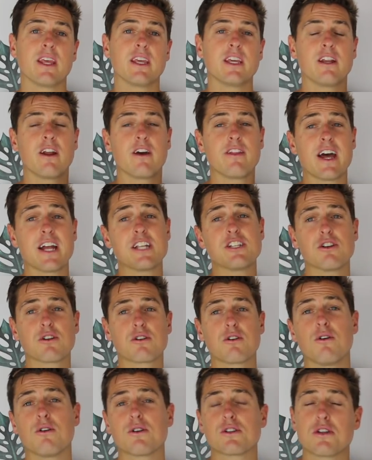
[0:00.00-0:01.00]
you know, that's your
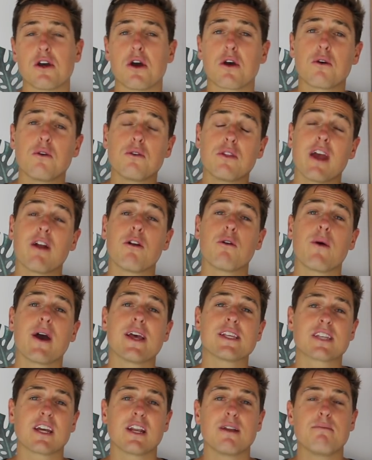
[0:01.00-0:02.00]
core circle. They're
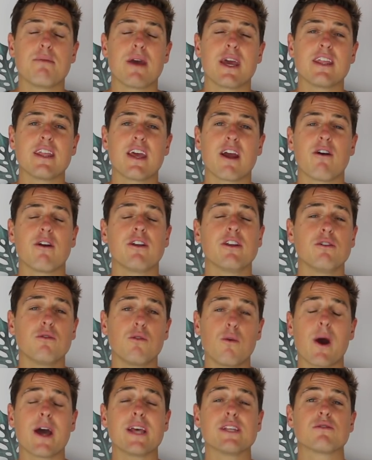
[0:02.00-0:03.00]
always going to be there and you
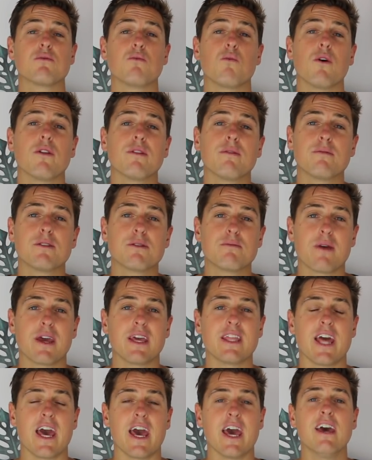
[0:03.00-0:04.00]
always want them to
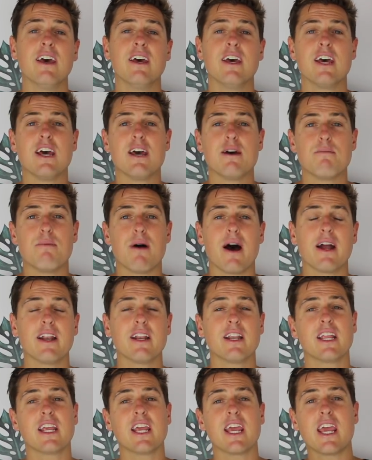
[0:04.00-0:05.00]
be there.
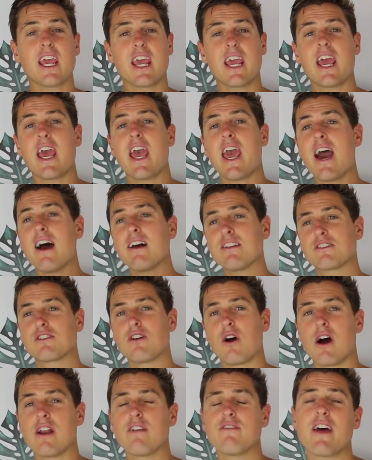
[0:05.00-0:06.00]
But
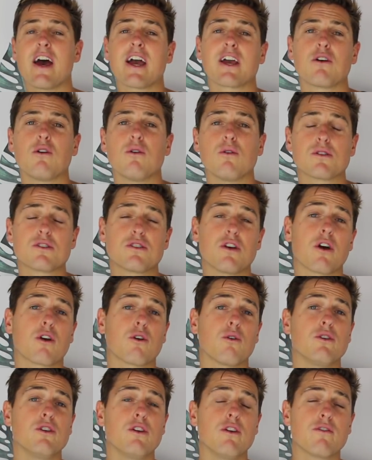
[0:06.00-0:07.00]
outside of that core
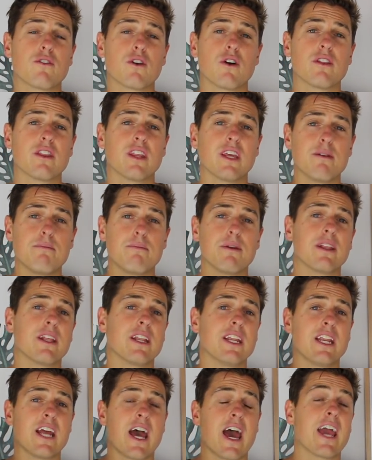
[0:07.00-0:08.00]
circle, you've got the
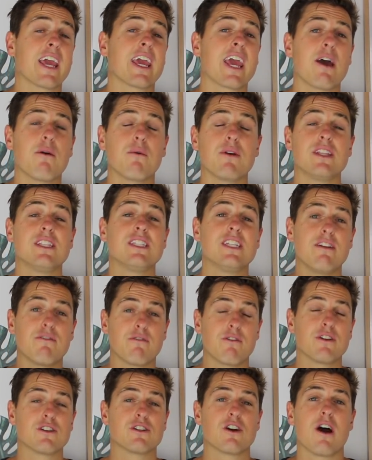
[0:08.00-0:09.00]
ability to hang out with
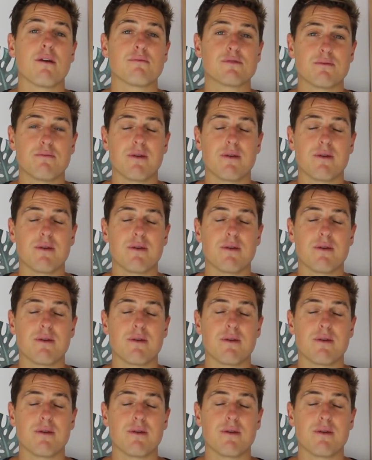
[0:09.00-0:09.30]
different types